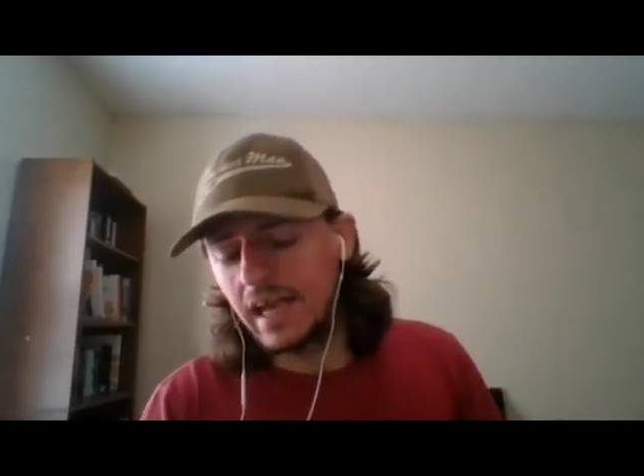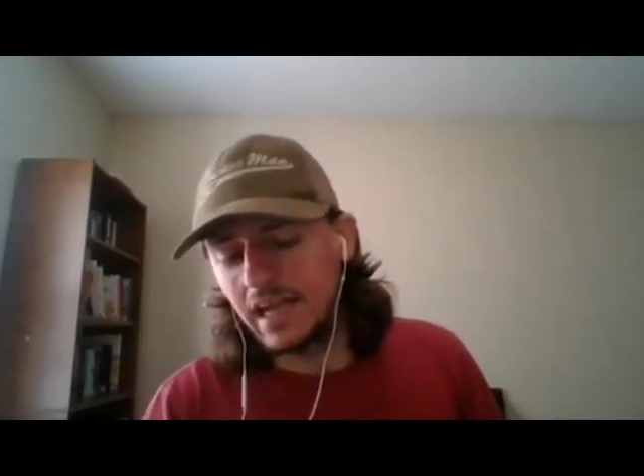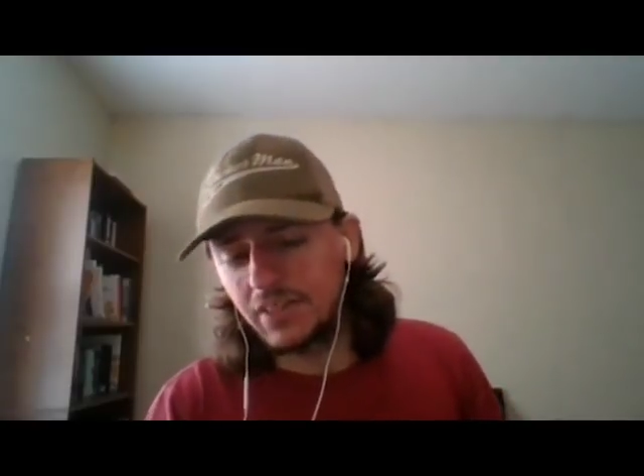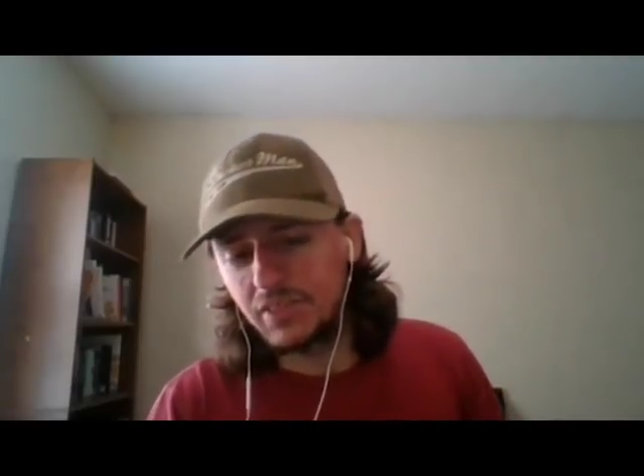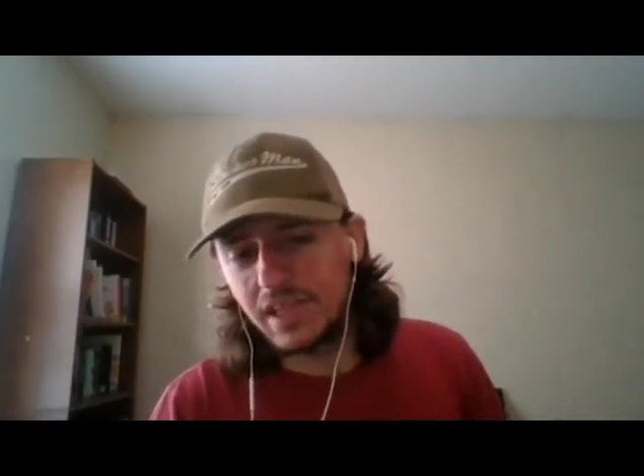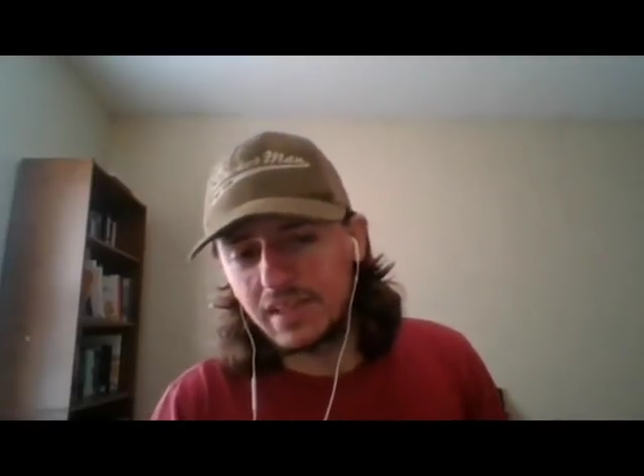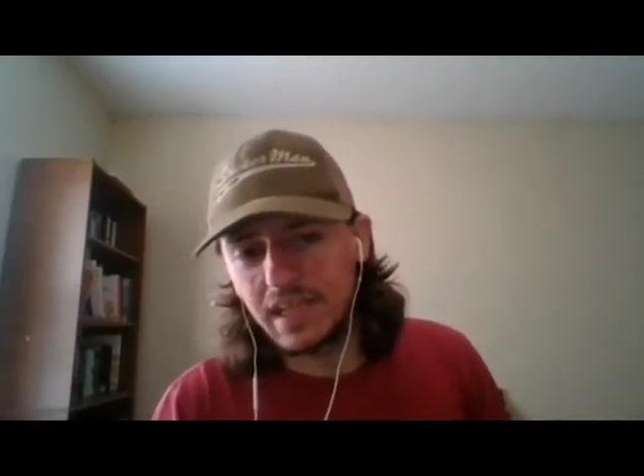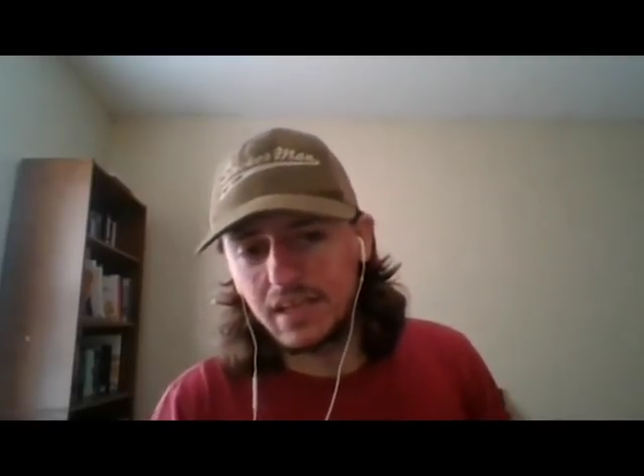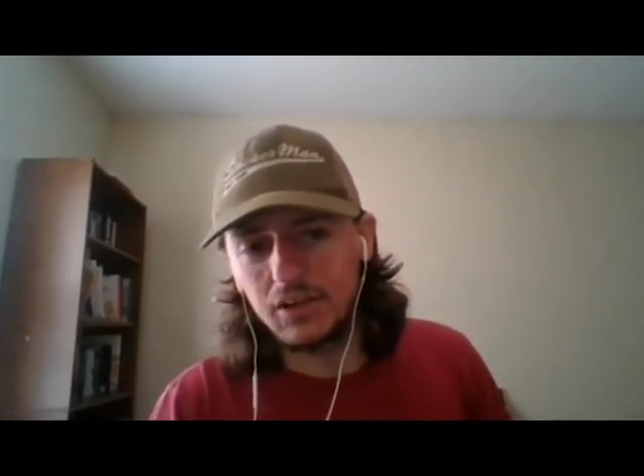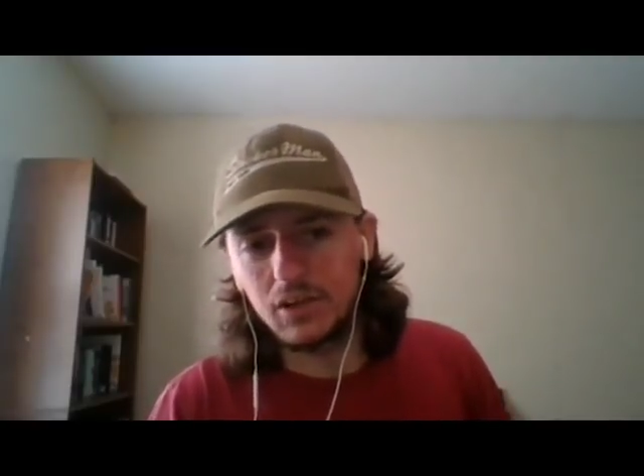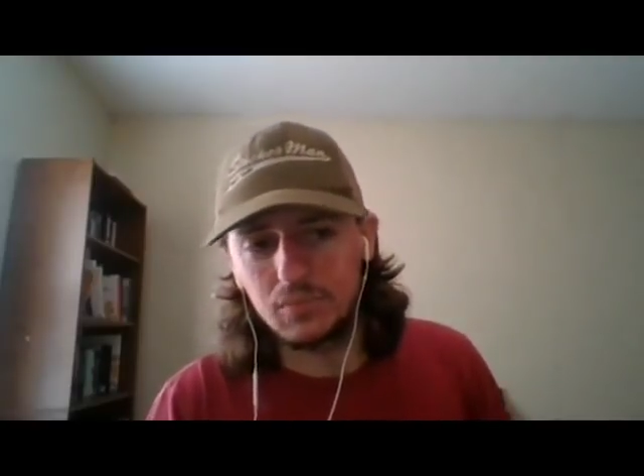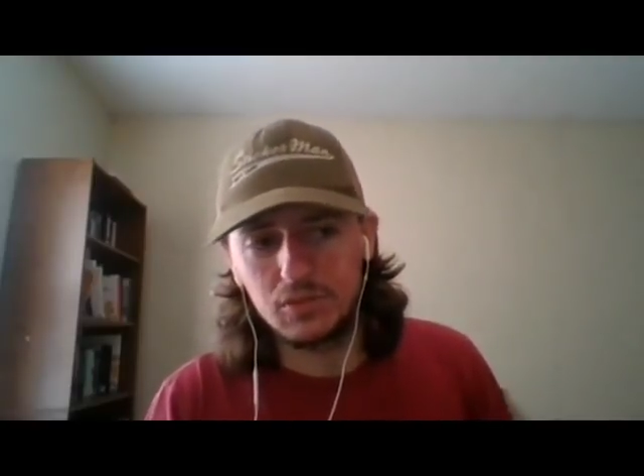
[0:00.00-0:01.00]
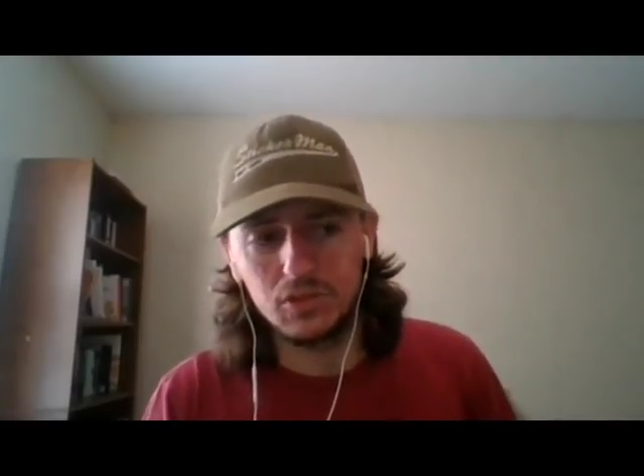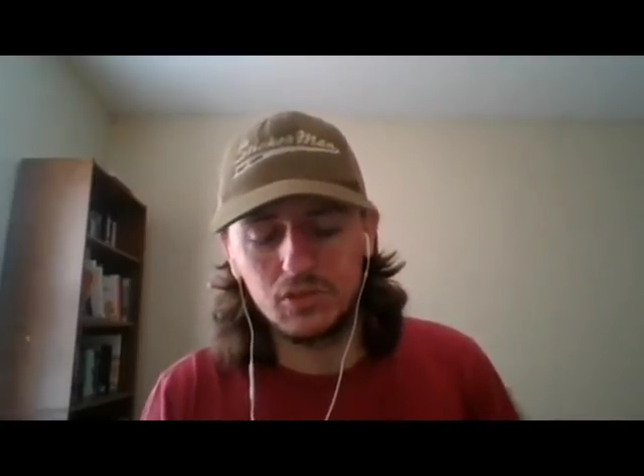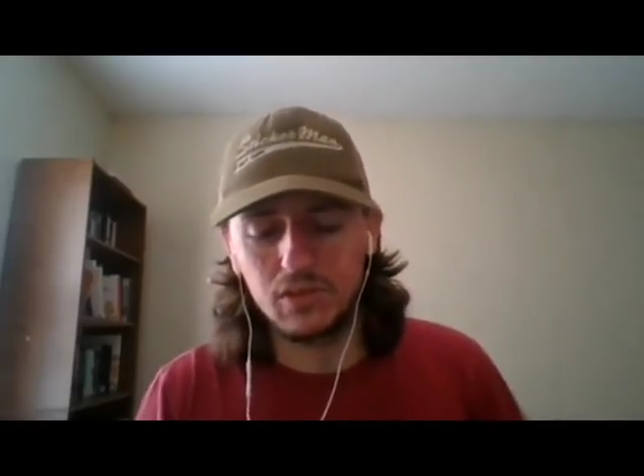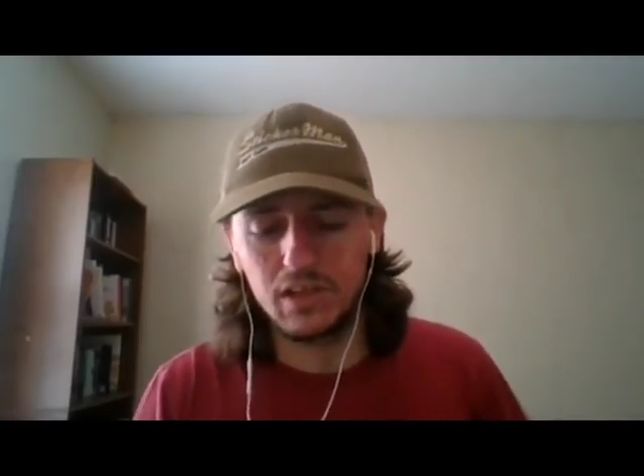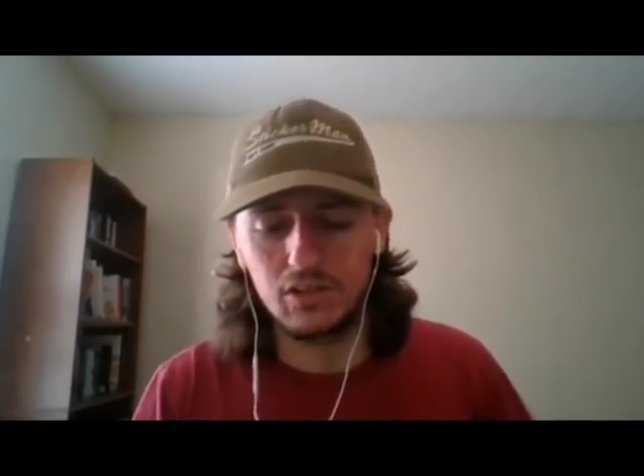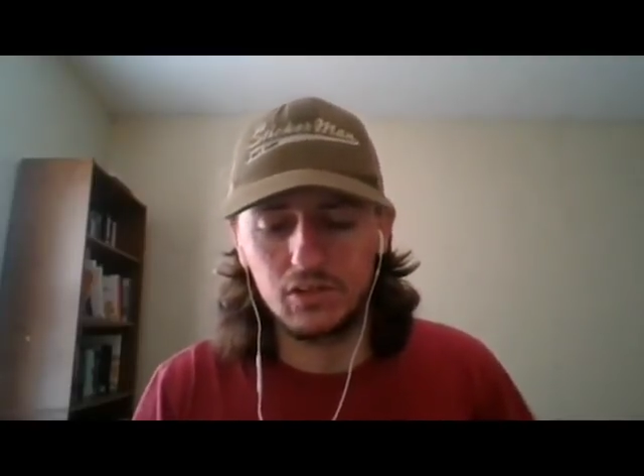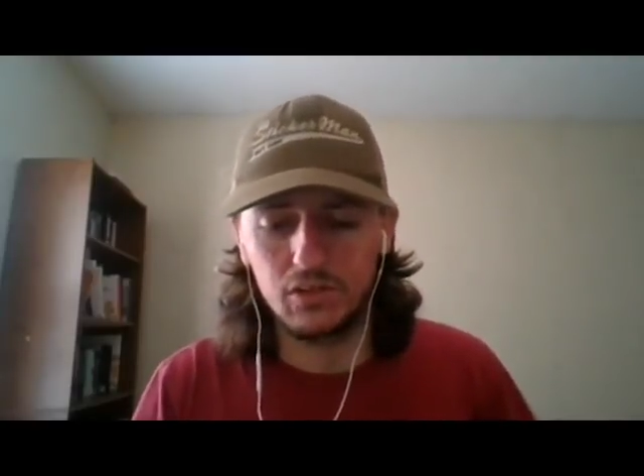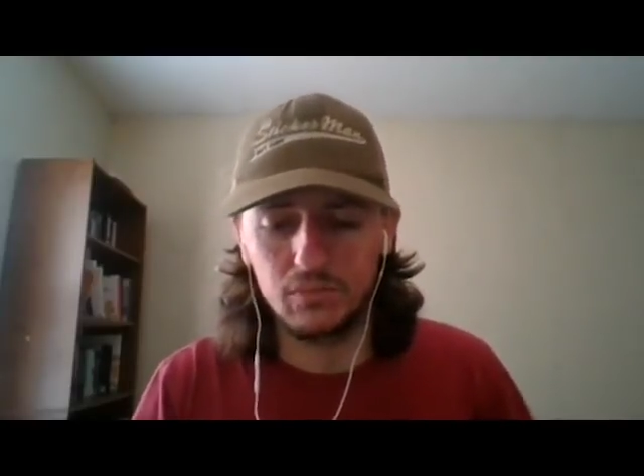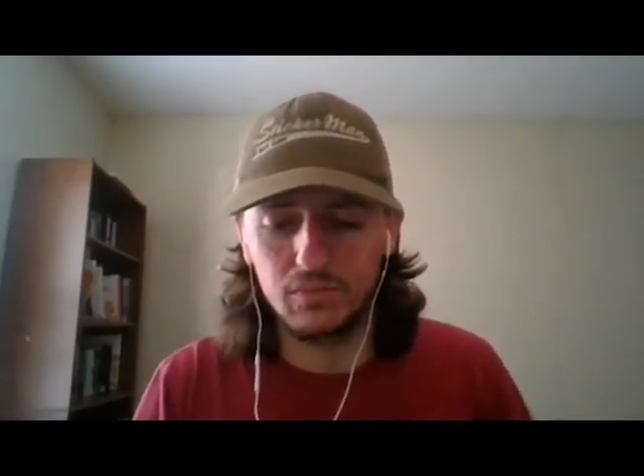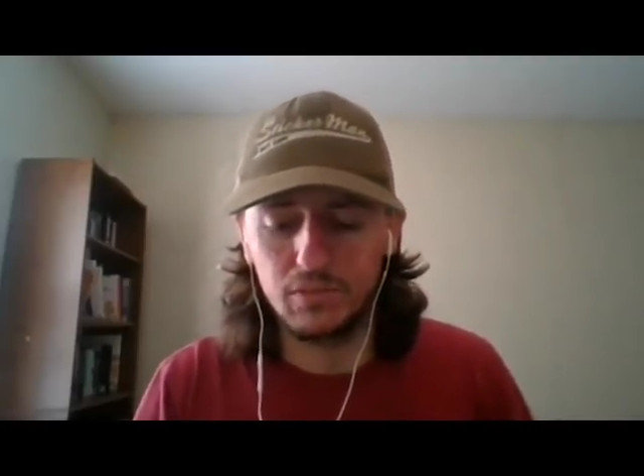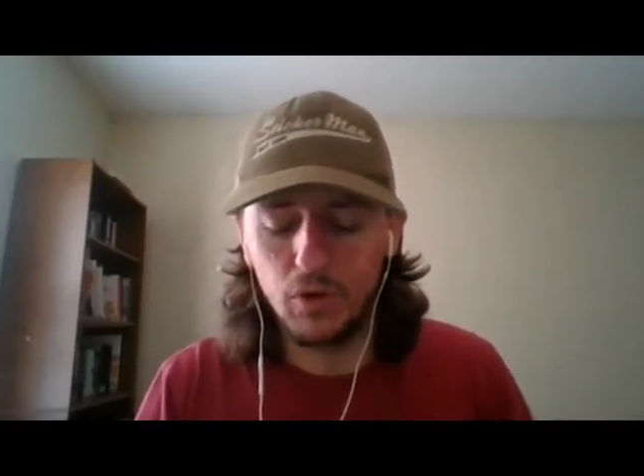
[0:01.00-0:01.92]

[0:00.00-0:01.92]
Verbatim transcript: And I think that helps too, because you can,